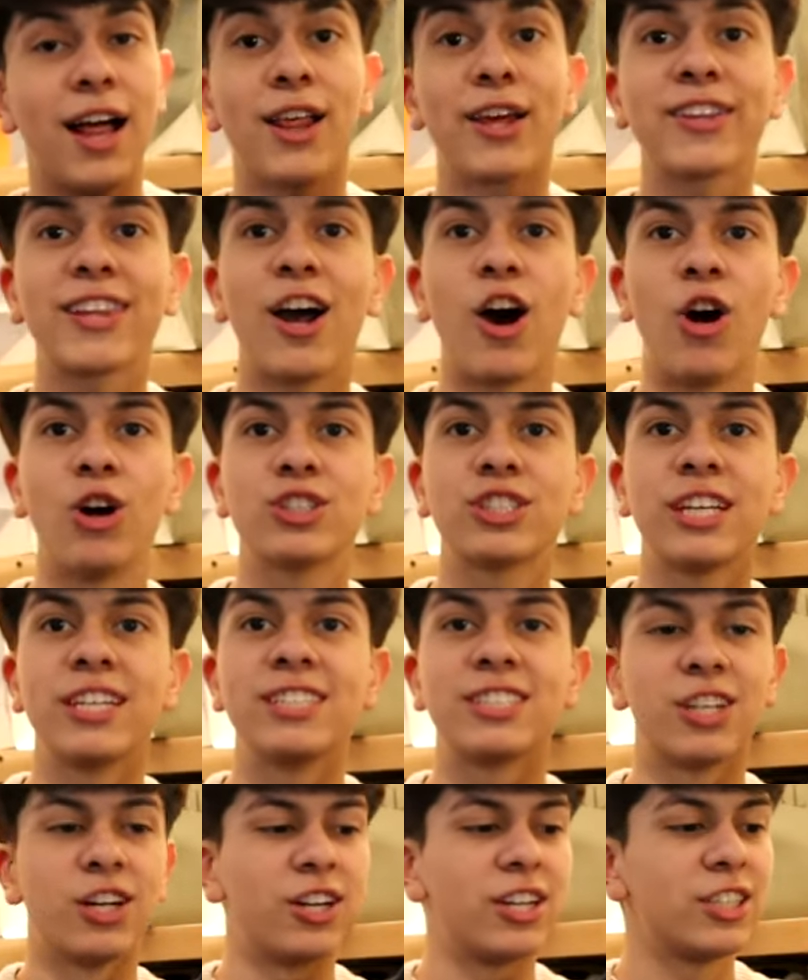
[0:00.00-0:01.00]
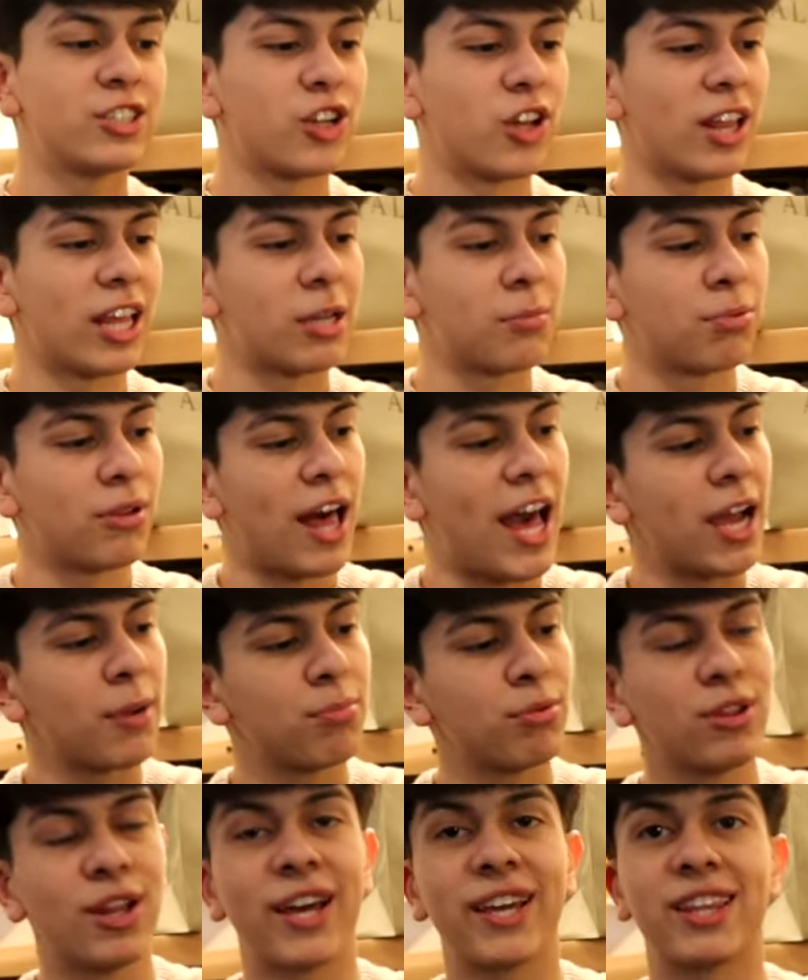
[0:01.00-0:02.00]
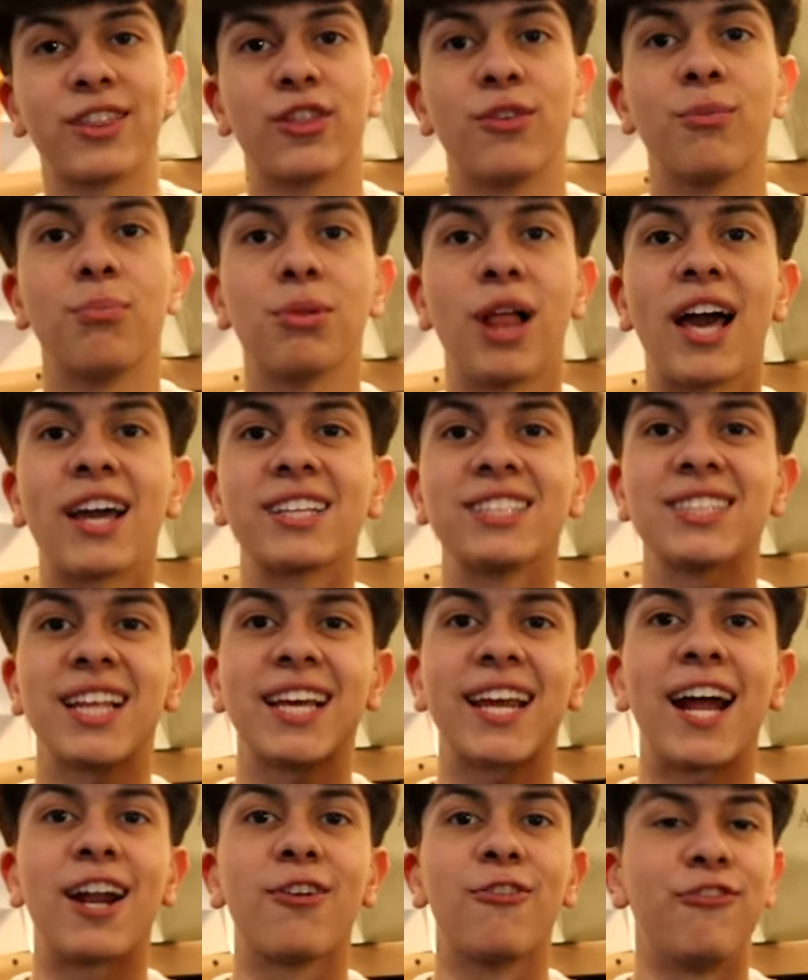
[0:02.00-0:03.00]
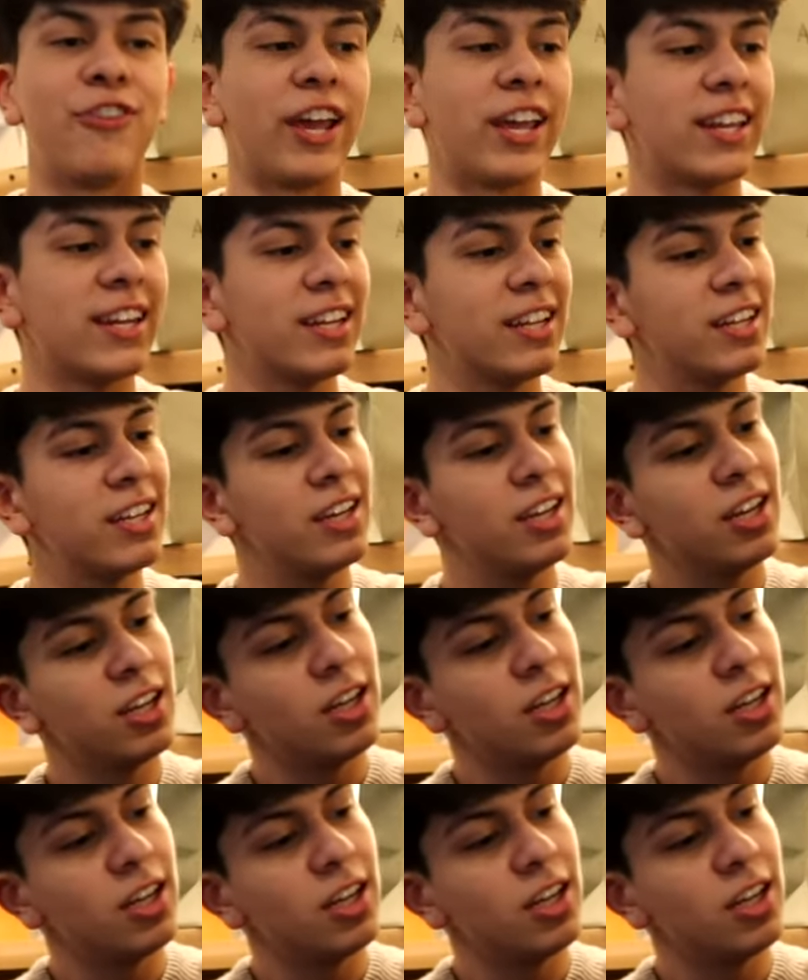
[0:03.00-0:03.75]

I like that All Saints hoodies are like black, but like the black is like kind of faded.